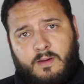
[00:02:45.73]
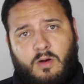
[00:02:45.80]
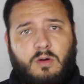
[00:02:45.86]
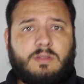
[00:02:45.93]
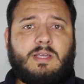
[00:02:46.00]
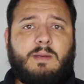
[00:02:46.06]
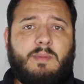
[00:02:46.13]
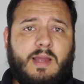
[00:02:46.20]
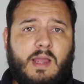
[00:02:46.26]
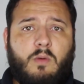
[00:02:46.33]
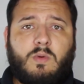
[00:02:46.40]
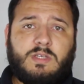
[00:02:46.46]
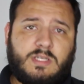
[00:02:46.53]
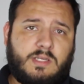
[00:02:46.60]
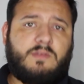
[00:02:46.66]
all-time high,
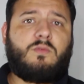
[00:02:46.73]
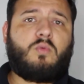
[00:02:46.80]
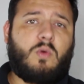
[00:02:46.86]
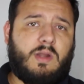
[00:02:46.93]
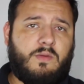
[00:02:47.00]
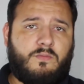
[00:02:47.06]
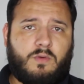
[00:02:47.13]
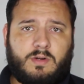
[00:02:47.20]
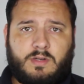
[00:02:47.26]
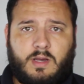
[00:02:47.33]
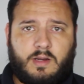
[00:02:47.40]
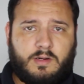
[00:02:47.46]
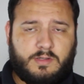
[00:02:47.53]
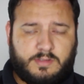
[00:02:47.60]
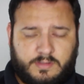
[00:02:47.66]
which is
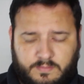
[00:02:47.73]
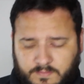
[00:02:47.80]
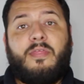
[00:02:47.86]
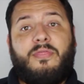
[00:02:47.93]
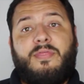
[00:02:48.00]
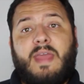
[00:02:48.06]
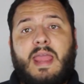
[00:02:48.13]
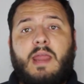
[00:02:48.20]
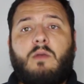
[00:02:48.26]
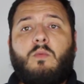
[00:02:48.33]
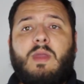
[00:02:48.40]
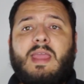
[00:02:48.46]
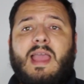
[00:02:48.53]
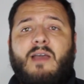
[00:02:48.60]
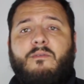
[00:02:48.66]
$24.
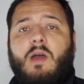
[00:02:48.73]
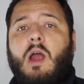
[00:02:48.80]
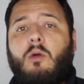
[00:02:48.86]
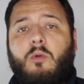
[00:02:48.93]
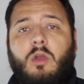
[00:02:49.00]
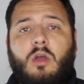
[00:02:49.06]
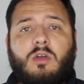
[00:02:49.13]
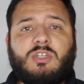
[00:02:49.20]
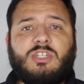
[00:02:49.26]
Then we have Auriok